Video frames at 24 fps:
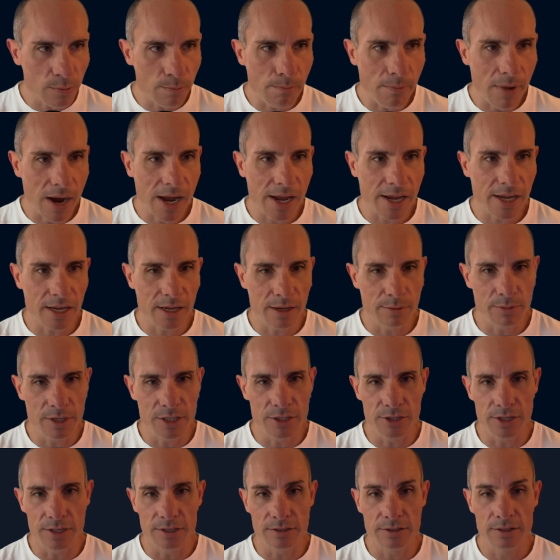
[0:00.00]
My
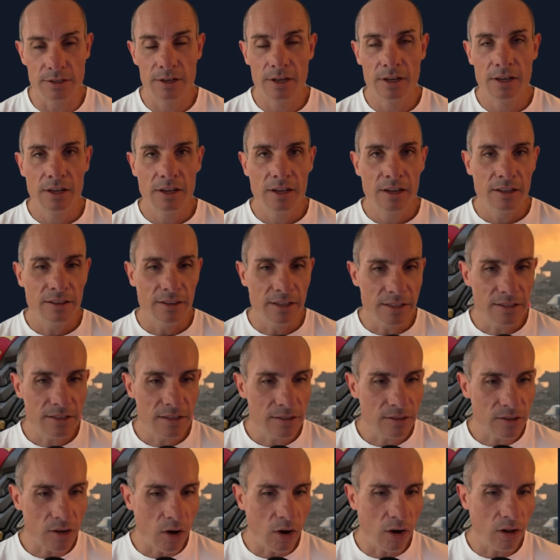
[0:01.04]
Images. This
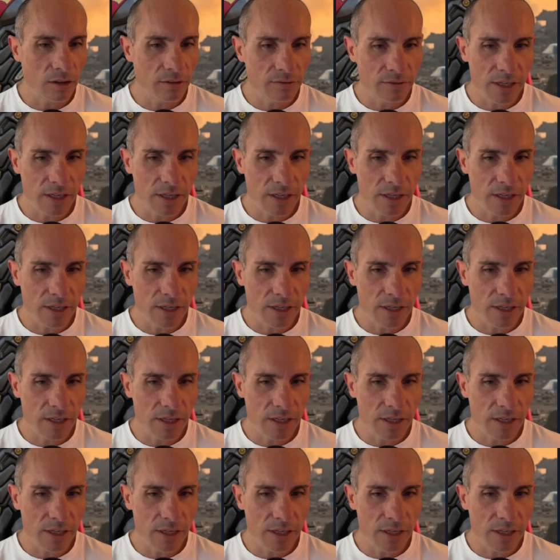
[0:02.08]
is all of